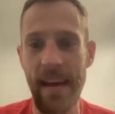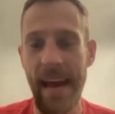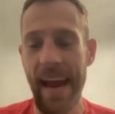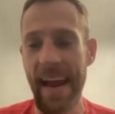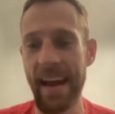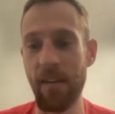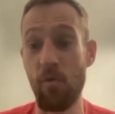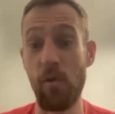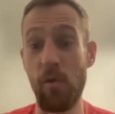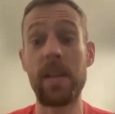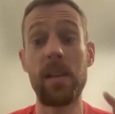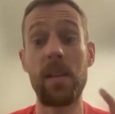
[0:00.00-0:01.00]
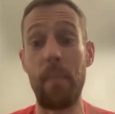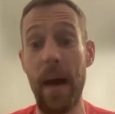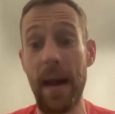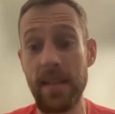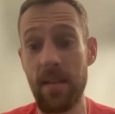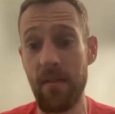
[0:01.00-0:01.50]
And really the
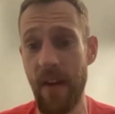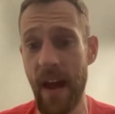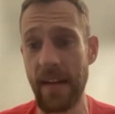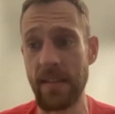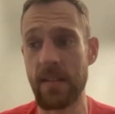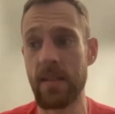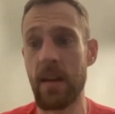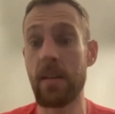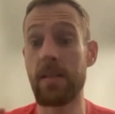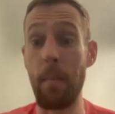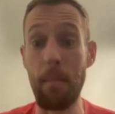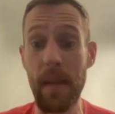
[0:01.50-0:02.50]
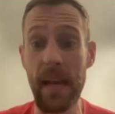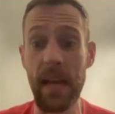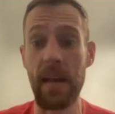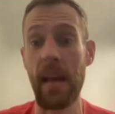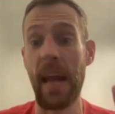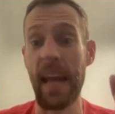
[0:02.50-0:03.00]
best events, to
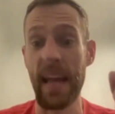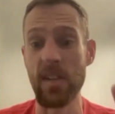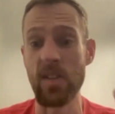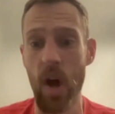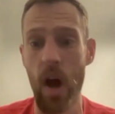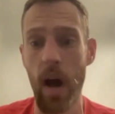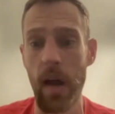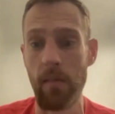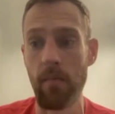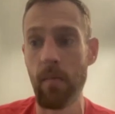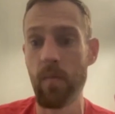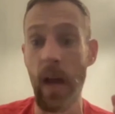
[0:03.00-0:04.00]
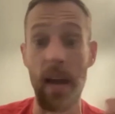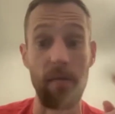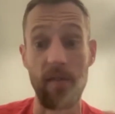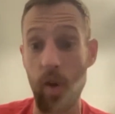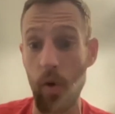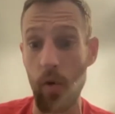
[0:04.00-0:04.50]
me, hinge on kind
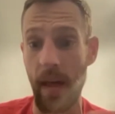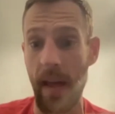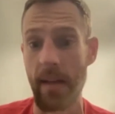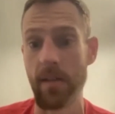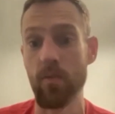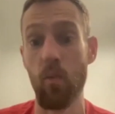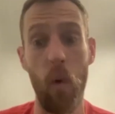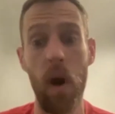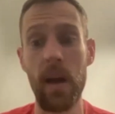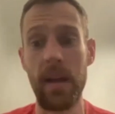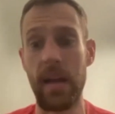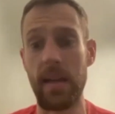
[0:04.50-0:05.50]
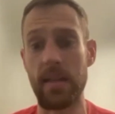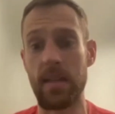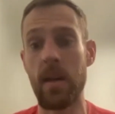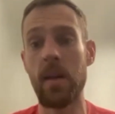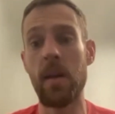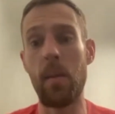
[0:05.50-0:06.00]
of two things. One is
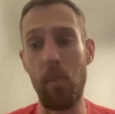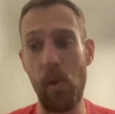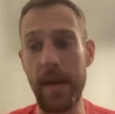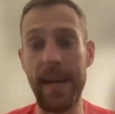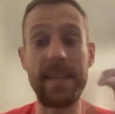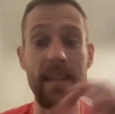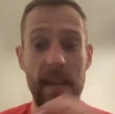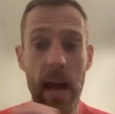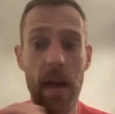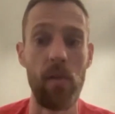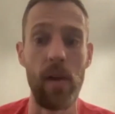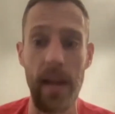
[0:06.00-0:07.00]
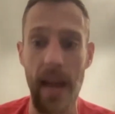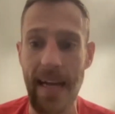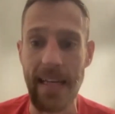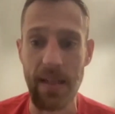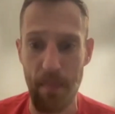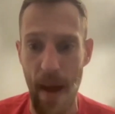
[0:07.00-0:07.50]
bringing together a
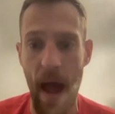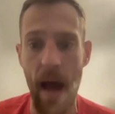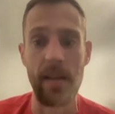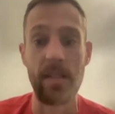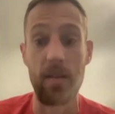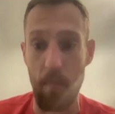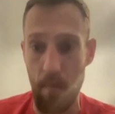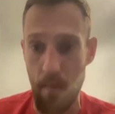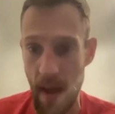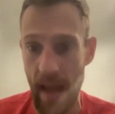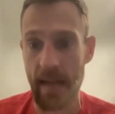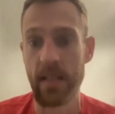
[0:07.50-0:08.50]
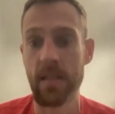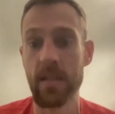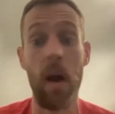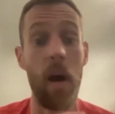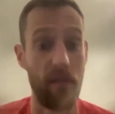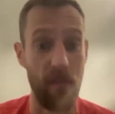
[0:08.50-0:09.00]
nice balanced
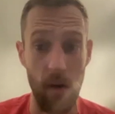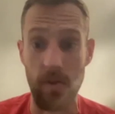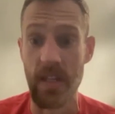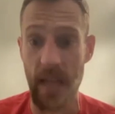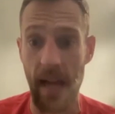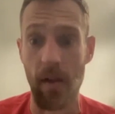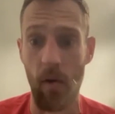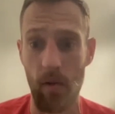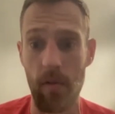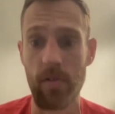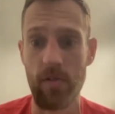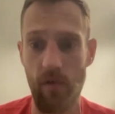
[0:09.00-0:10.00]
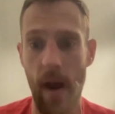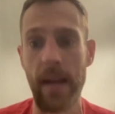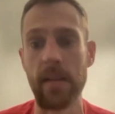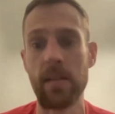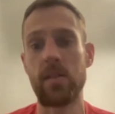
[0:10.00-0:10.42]
mix of those stakeholders, right?